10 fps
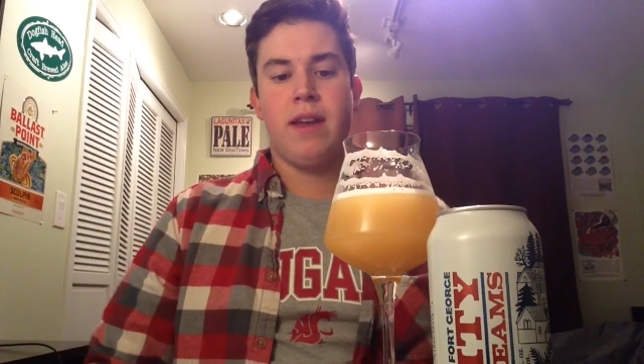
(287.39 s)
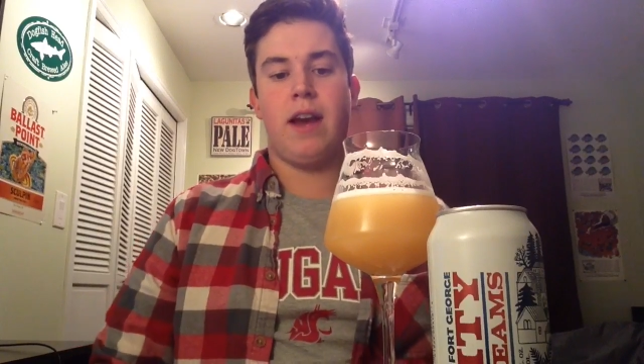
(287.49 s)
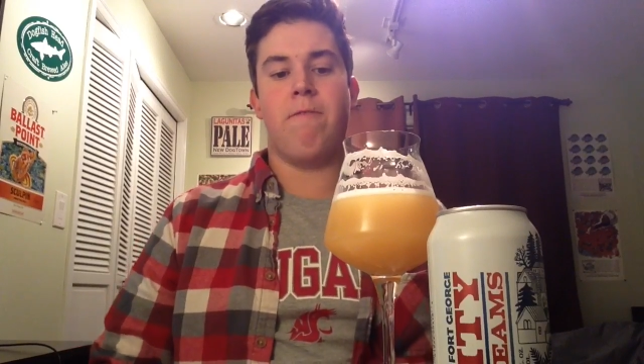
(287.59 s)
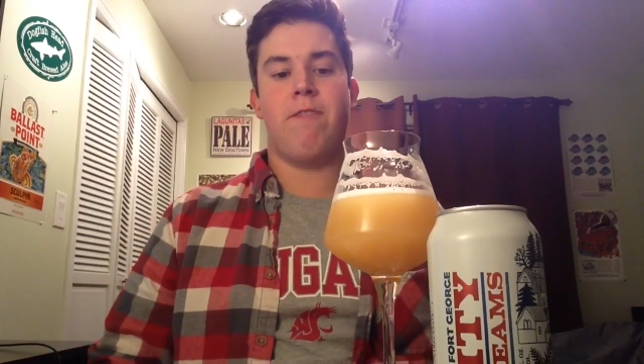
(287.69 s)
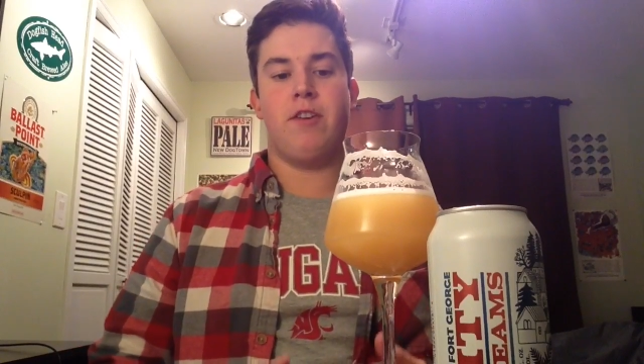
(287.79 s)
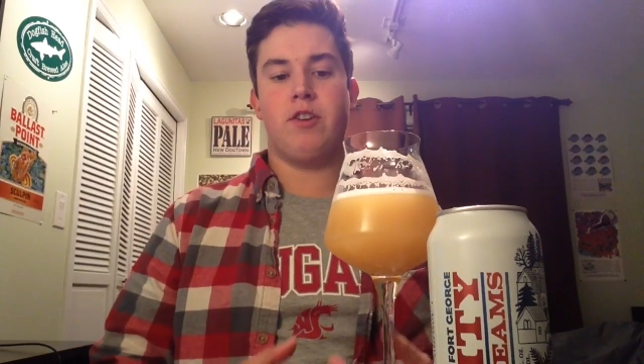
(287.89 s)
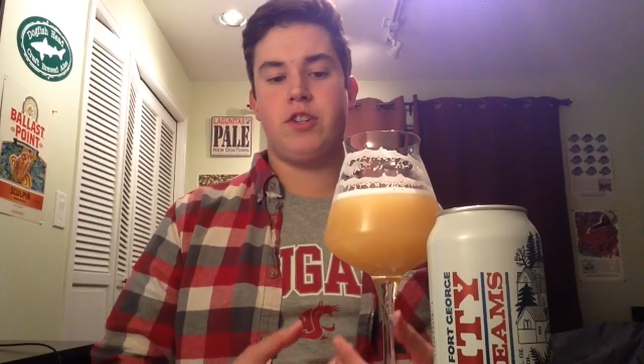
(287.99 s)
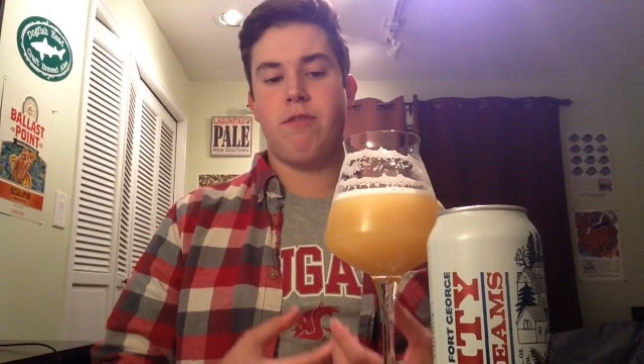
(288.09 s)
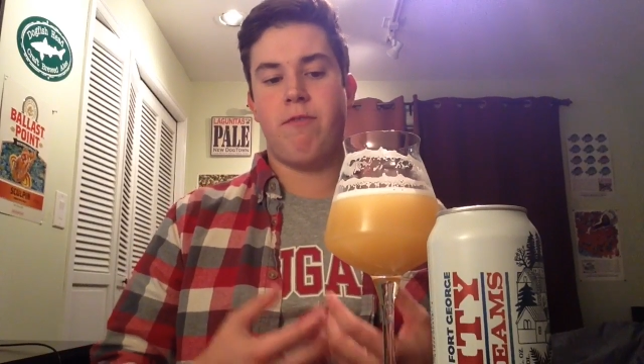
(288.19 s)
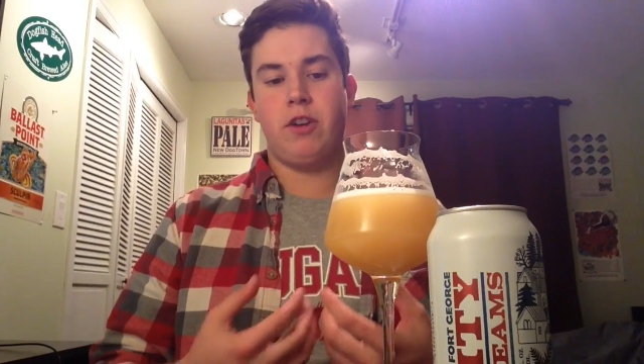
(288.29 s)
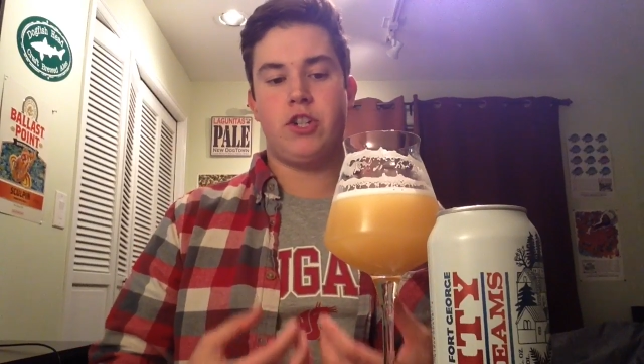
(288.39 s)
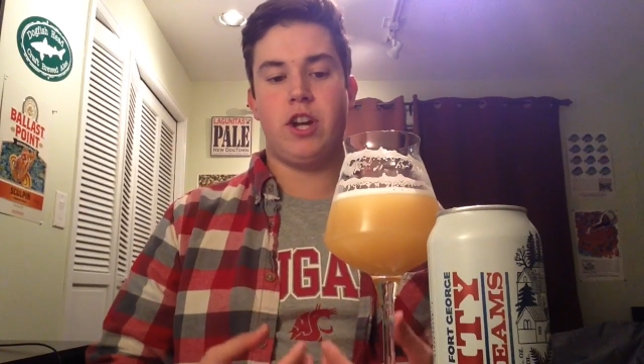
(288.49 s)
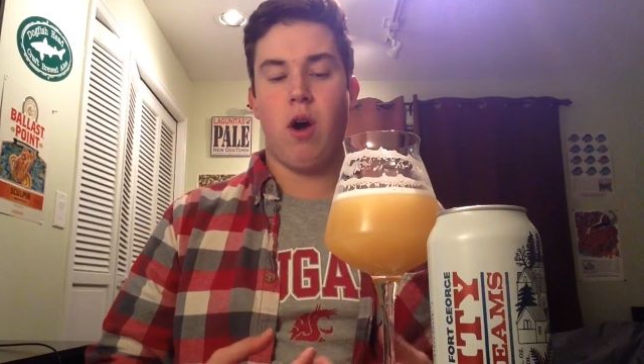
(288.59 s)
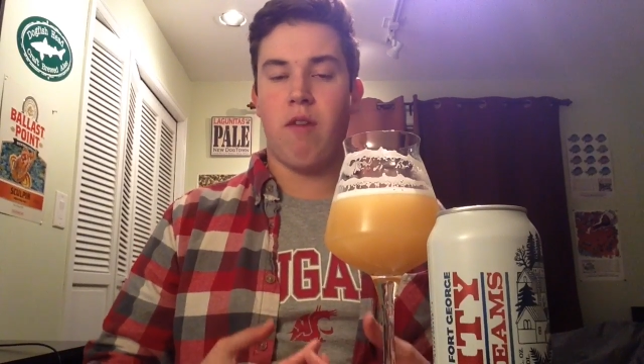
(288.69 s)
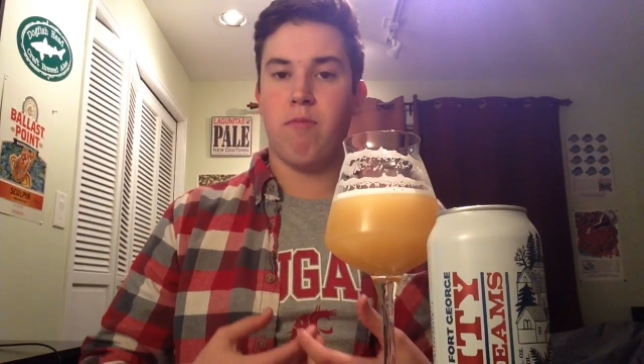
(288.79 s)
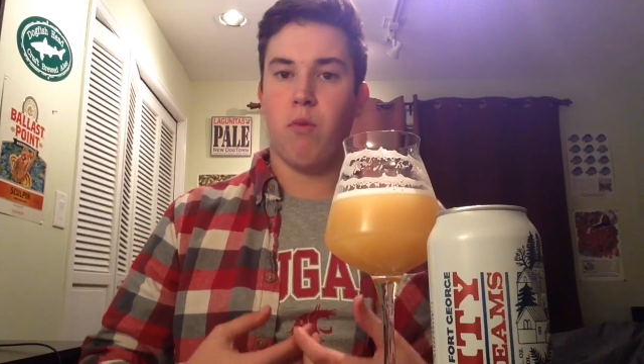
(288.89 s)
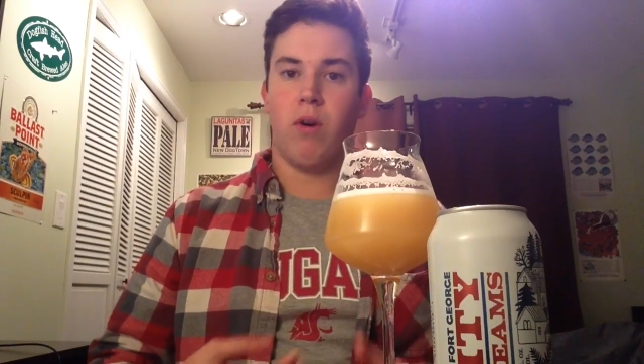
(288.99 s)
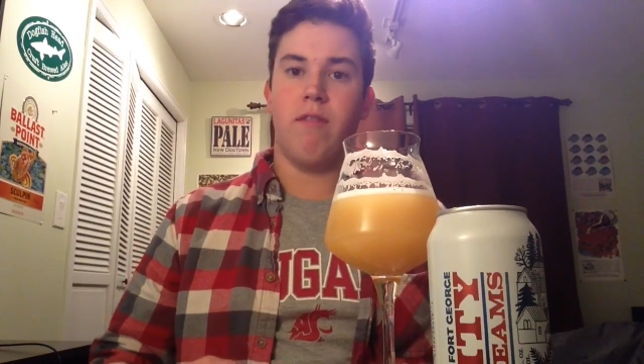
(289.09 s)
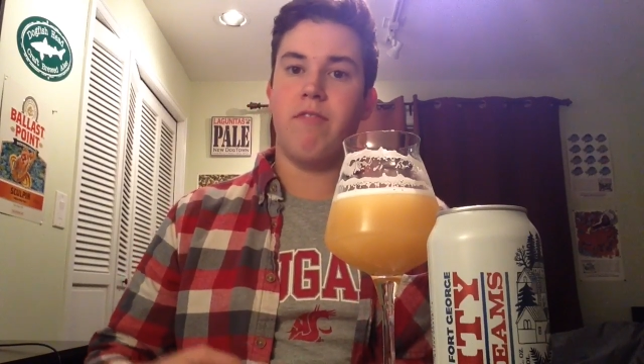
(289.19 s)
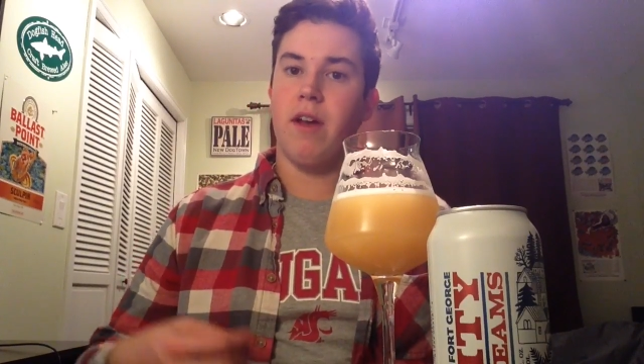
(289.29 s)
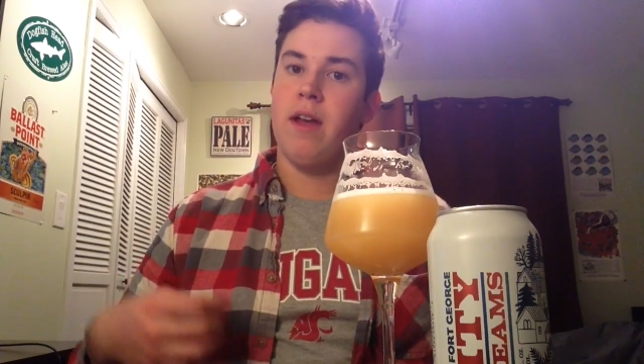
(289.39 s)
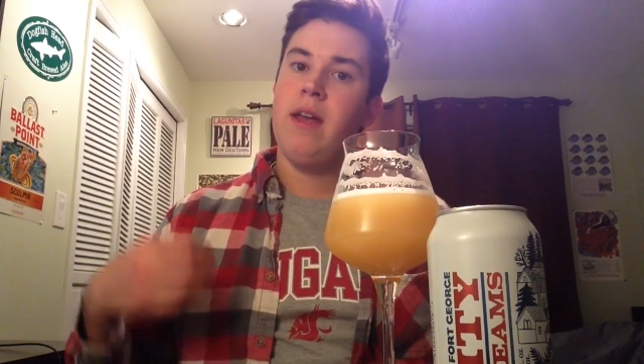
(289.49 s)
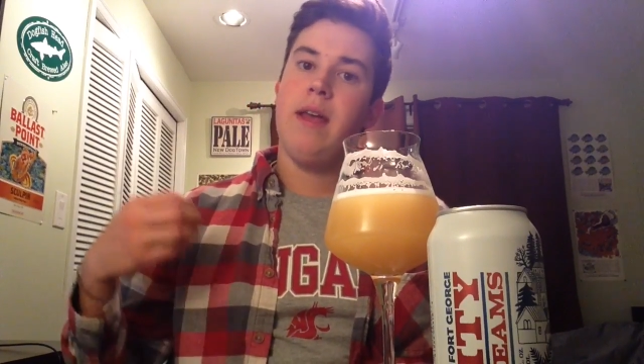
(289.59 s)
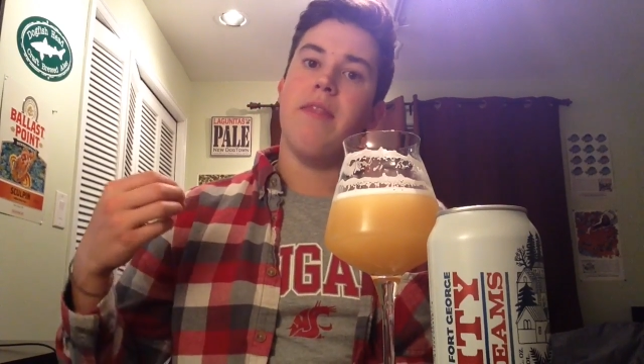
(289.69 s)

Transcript: Kind of finish, finishing off more of the